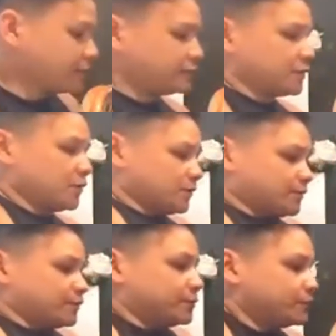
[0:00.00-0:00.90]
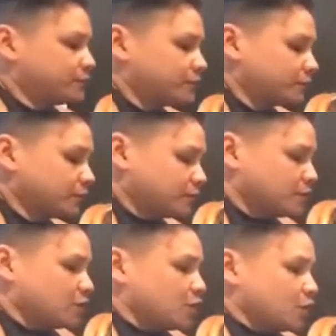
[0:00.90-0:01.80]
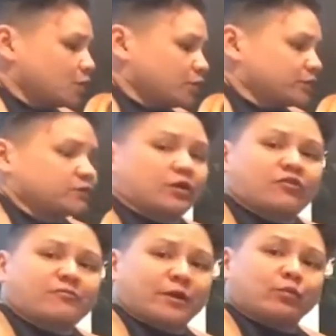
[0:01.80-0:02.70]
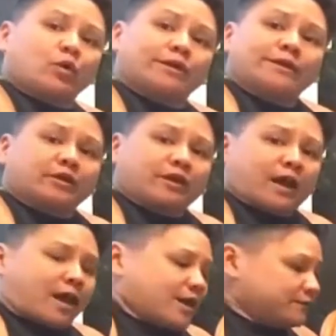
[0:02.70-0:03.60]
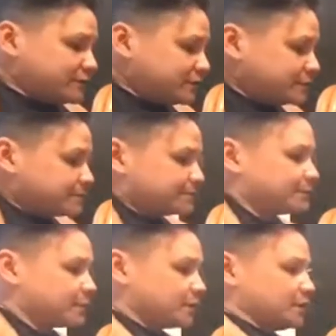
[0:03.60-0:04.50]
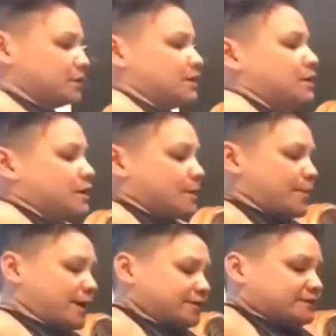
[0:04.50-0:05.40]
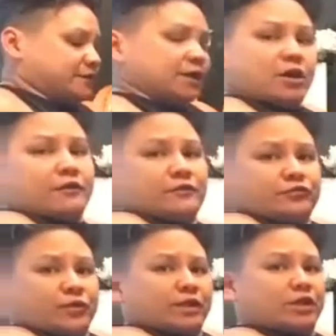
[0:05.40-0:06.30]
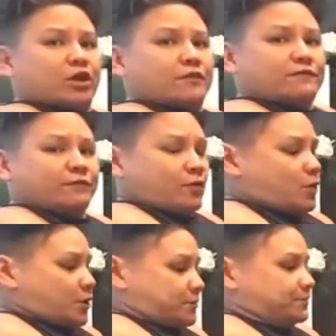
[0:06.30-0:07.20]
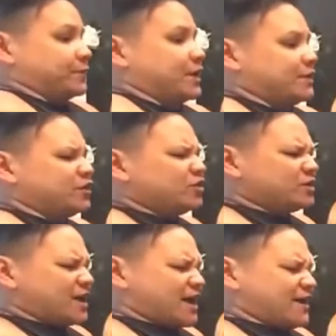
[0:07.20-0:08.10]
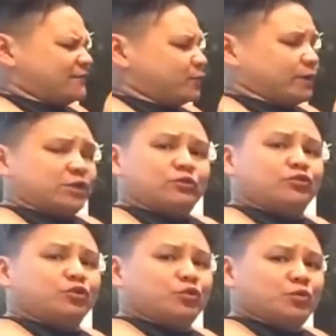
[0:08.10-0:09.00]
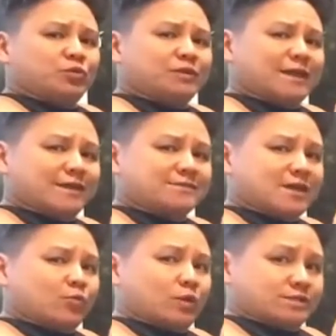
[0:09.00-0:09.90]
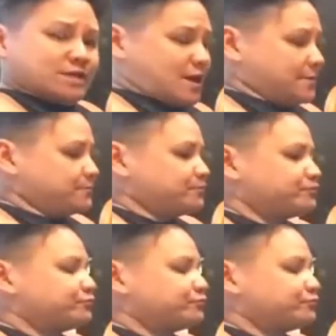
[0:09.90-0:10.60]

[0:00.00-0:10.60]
And so we're going to start off by rolling our calves by sitting directly on the floor, and then we can do 2 legs at one time